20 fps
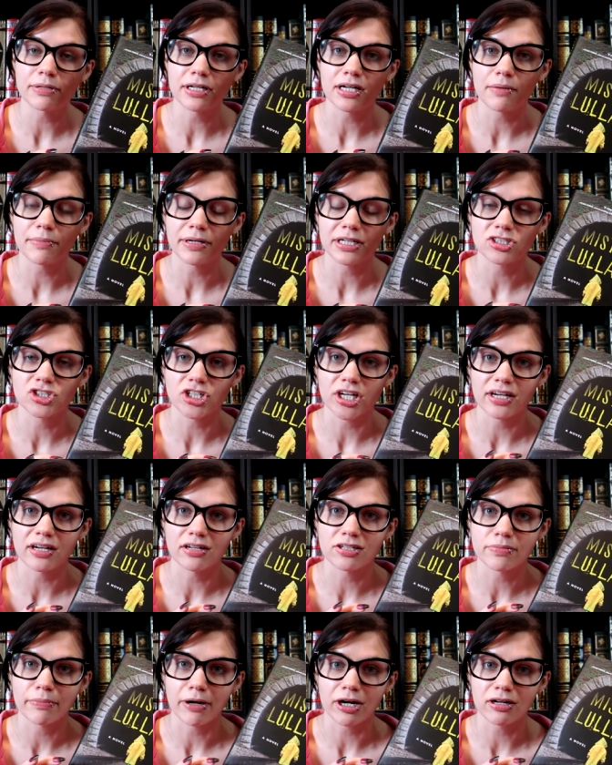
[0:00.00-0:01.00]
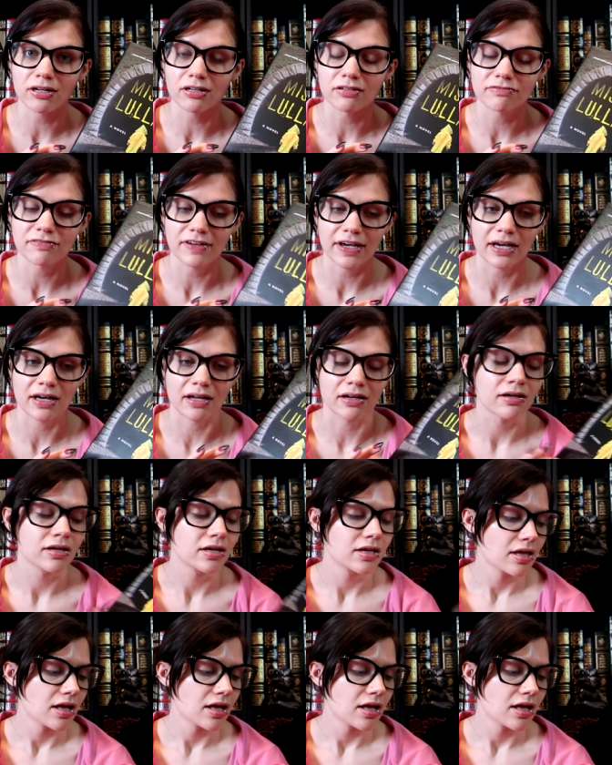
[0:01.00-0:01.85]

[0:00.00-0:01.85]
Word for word: becoming a J.H. Markert fan.